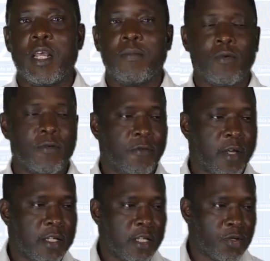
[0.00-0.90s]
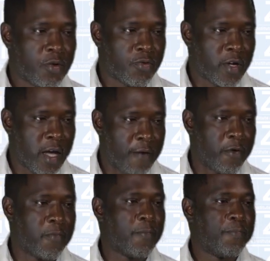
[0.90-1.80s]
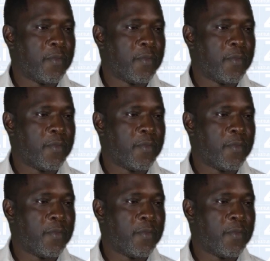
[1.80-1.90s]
input VAT is not recoverable.